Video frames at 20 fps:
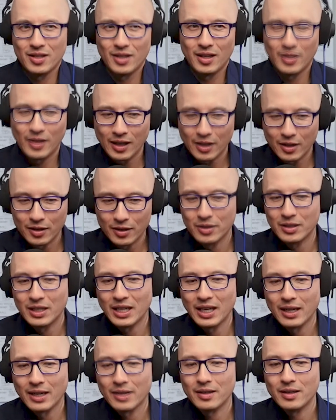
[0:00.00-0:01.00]
that they could
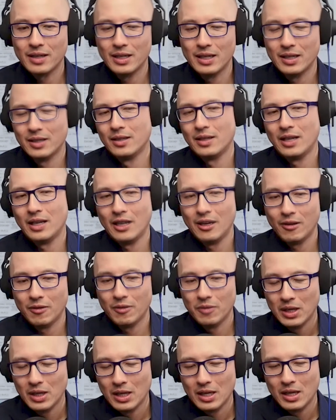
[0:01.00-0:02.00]
get in a
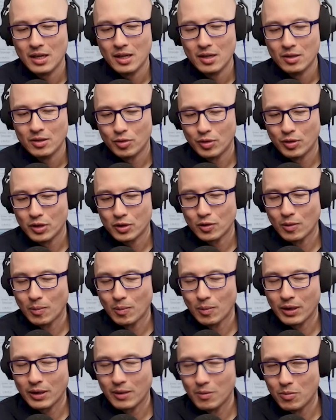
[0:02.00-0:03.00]
traditional
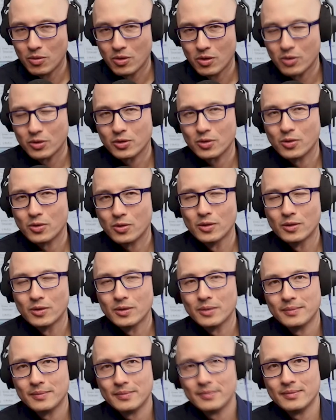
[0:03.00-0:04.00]
brick and mortar school.